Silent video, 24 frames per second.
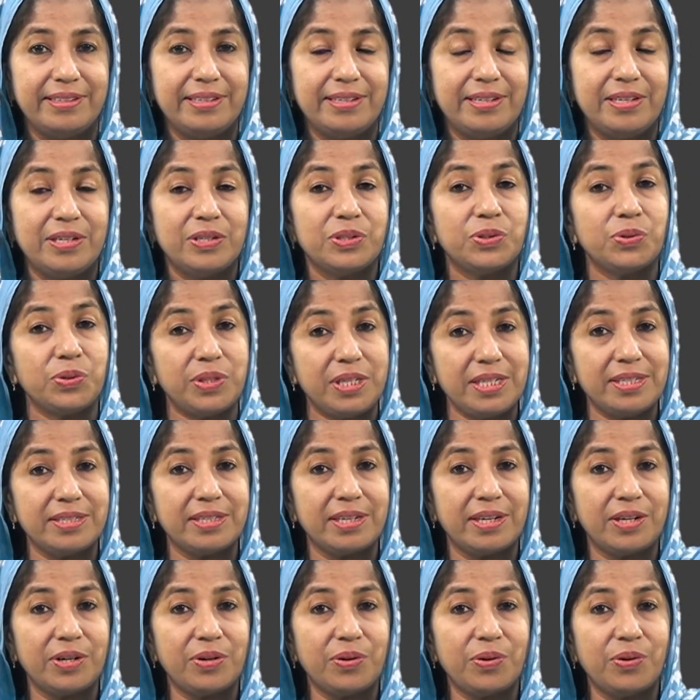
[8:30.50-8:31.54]
So, these
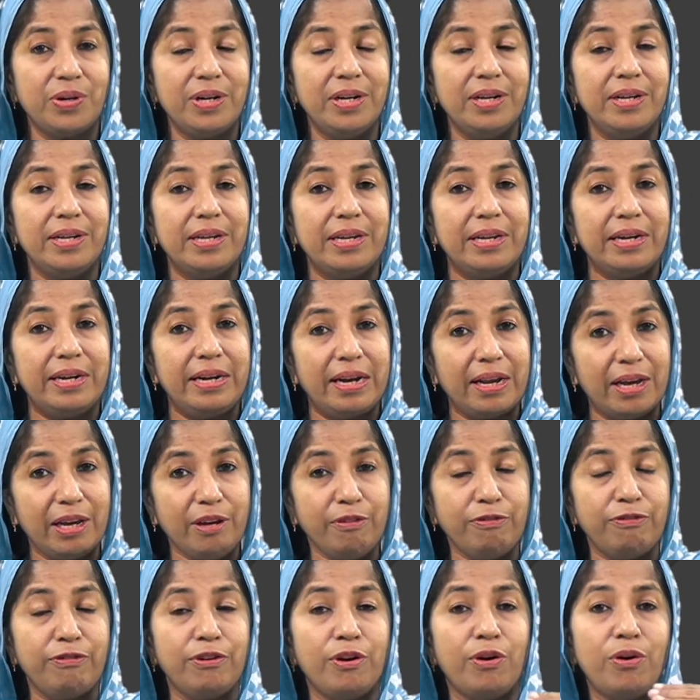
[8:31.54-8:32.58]
are all
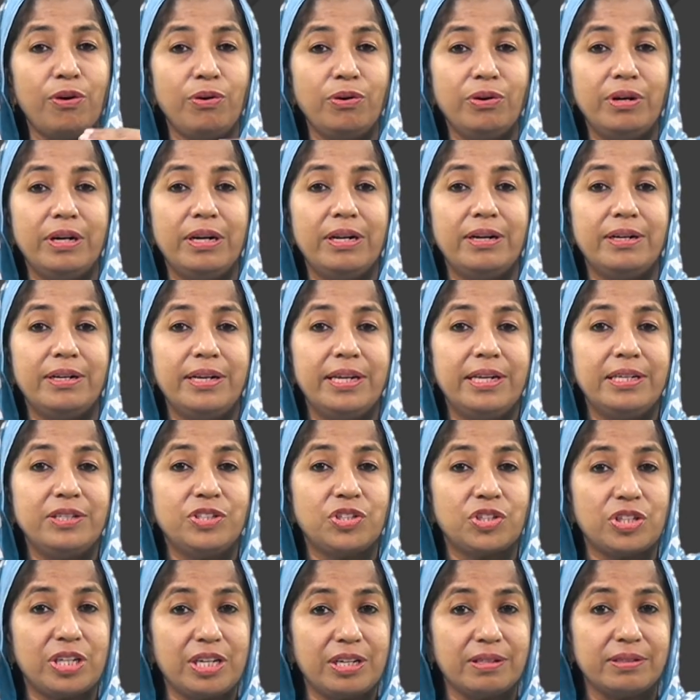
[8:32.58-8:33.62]
lifelong learning
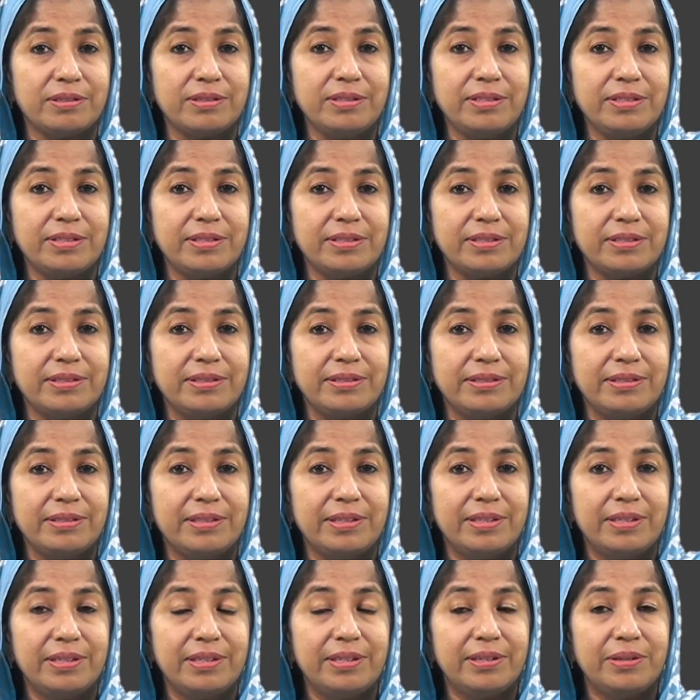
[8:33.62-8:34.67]
skills
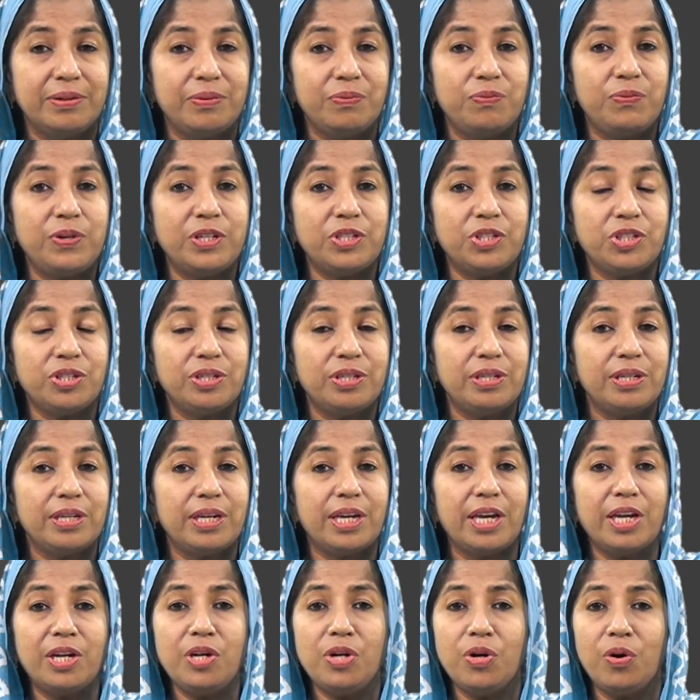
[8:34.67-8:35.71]
which
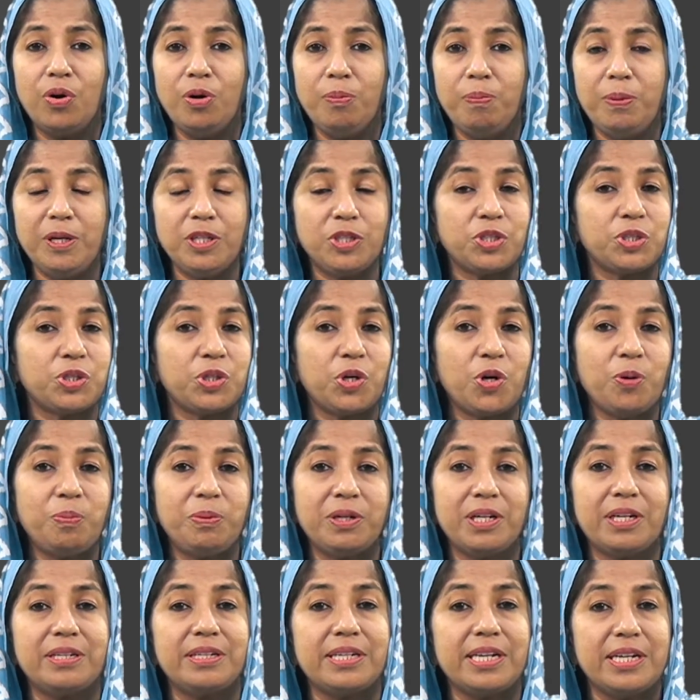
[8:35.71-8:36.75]
cannot be stopped
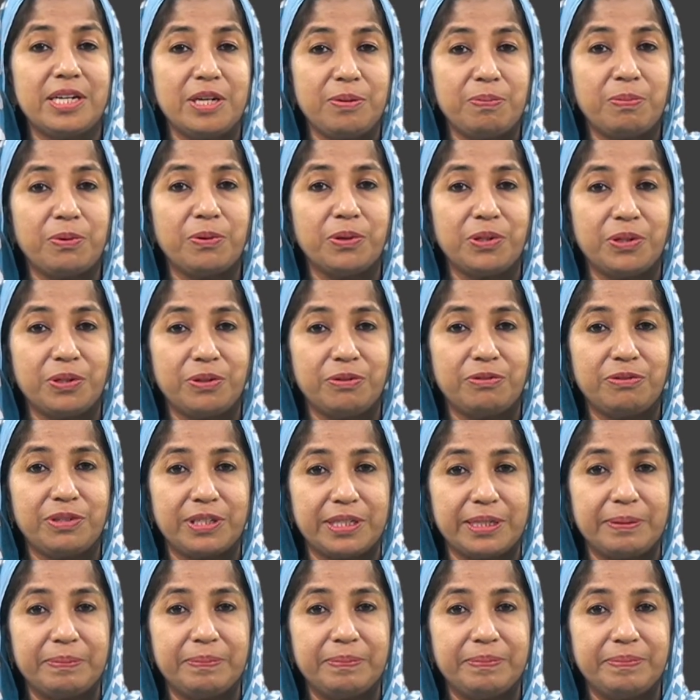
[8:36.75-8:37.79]
at any point of
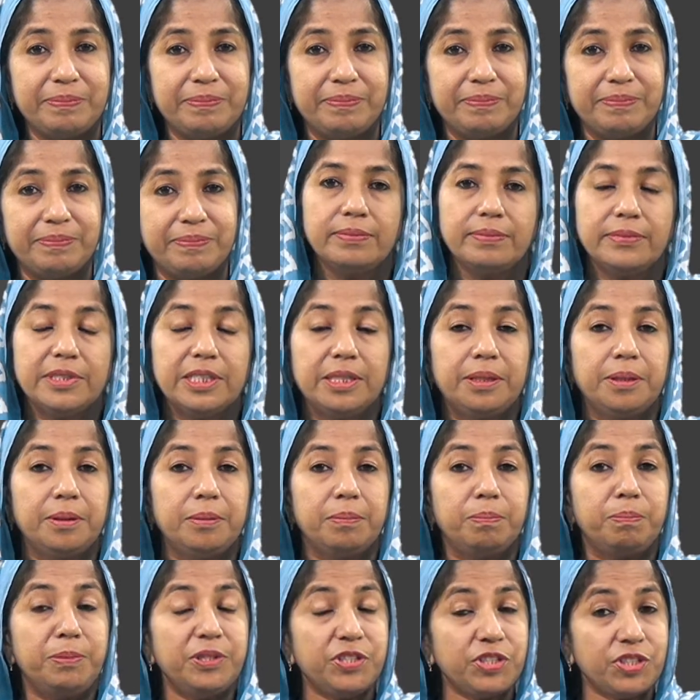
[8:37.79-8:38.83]
time.
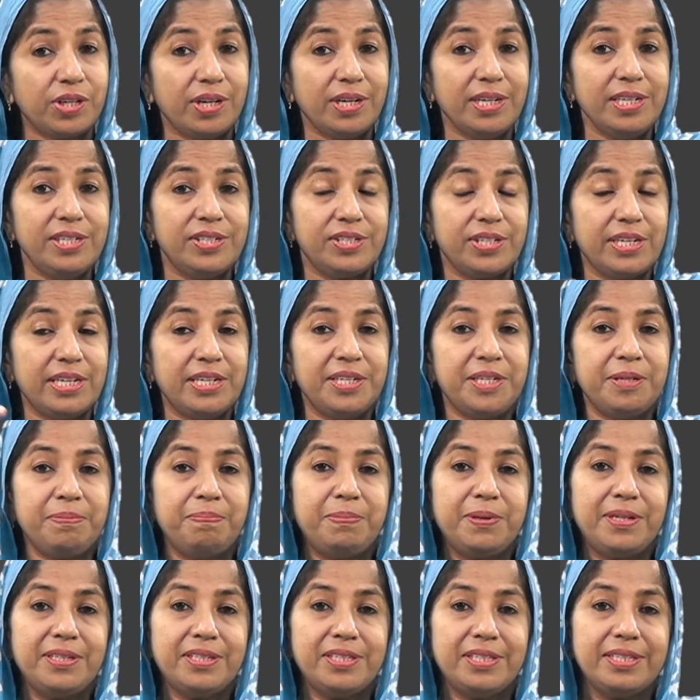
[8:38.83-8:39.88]
Besides
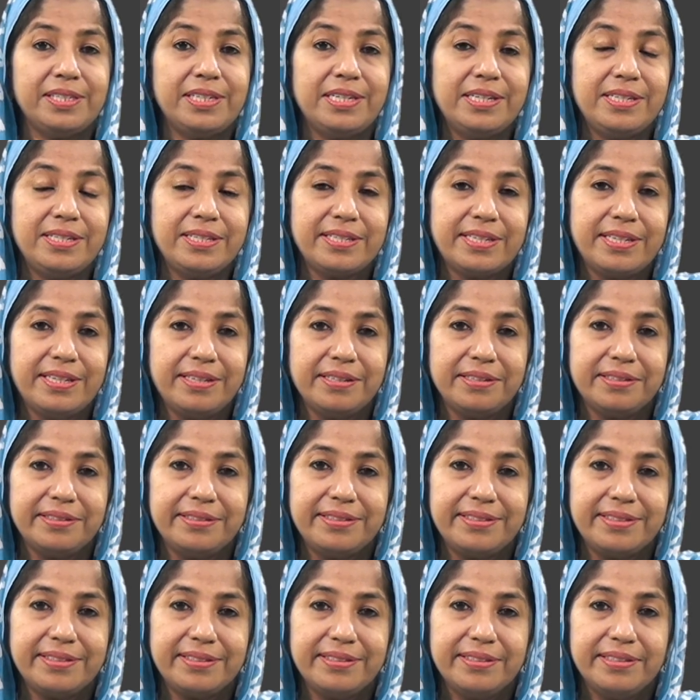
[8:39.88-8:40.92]
interpersonal
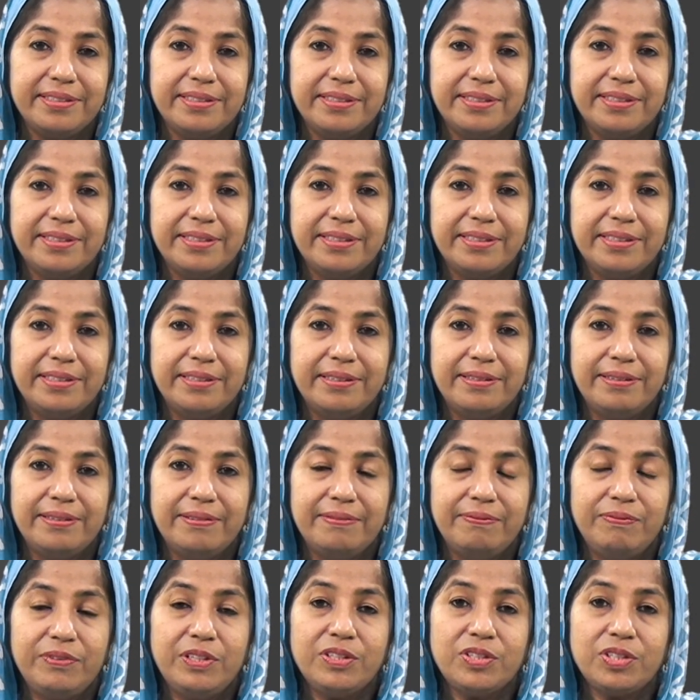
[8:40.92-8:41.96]
skills,
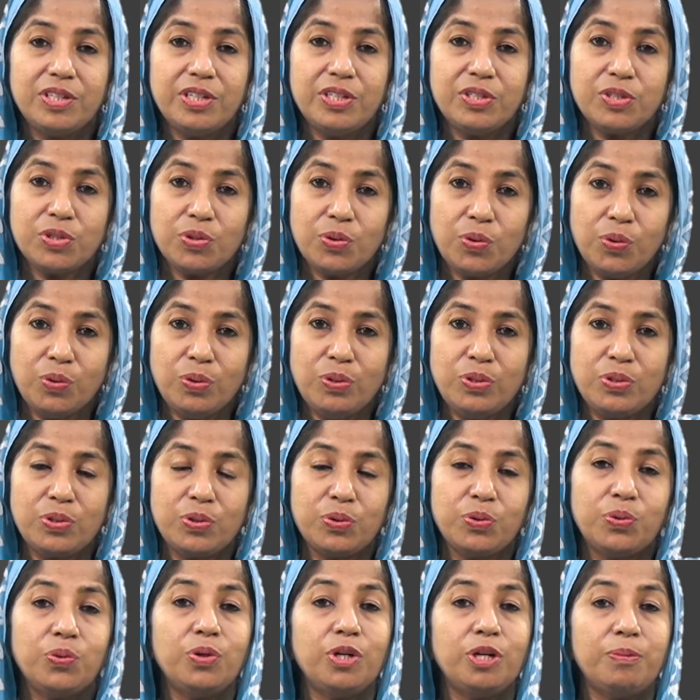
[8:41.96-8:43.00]
this is
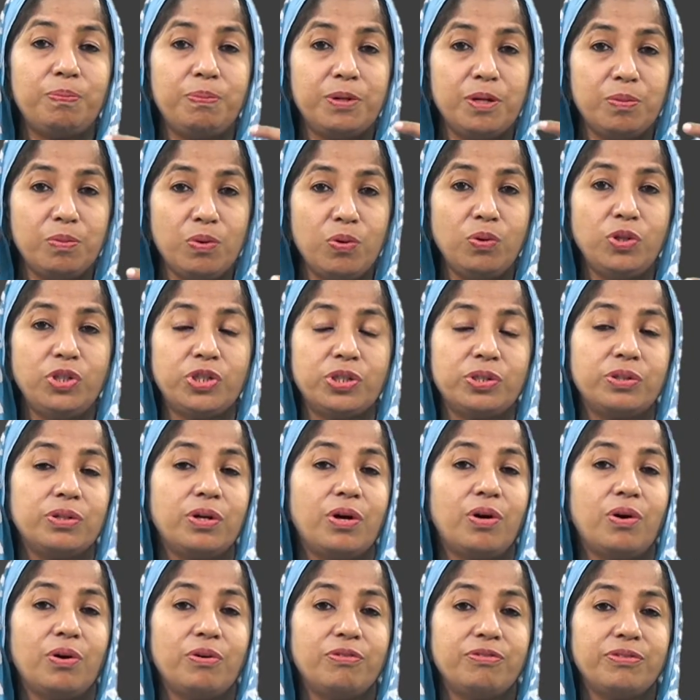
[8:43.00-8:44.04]
also a promotion
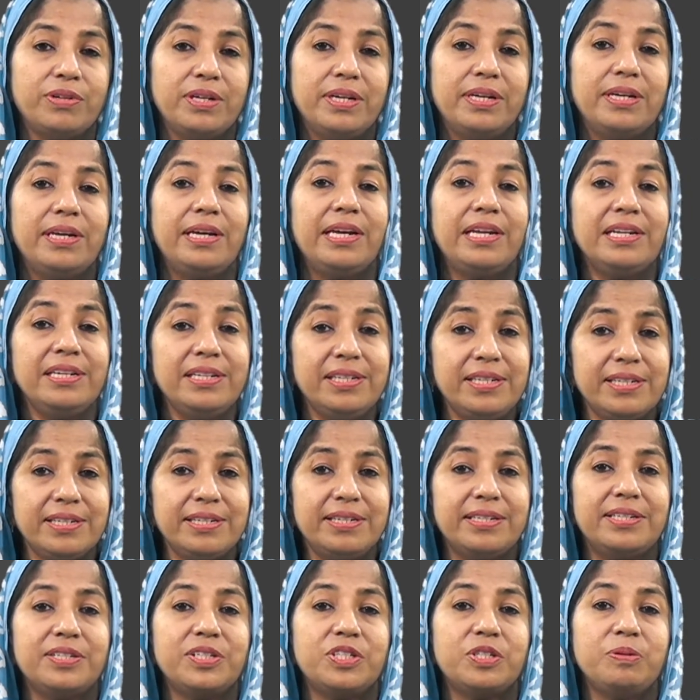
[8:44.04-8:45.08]
of
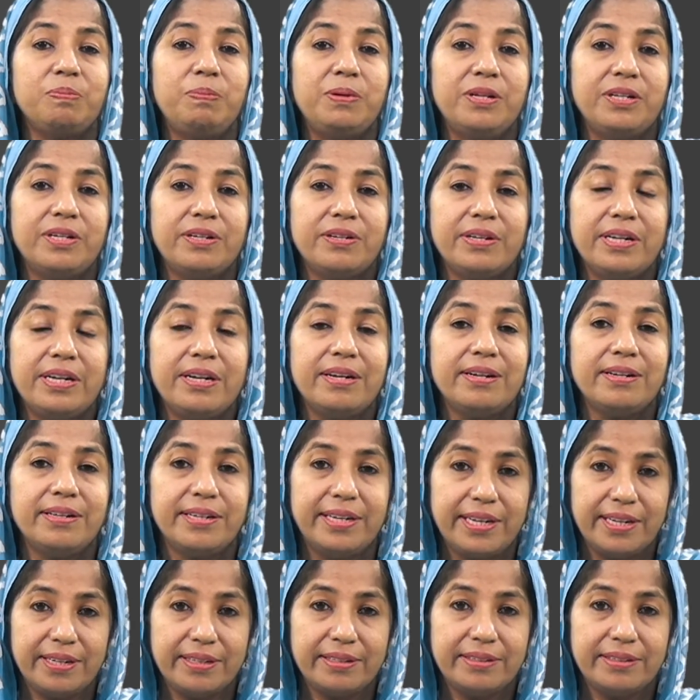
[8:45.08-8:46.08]
interdisciplinary learning.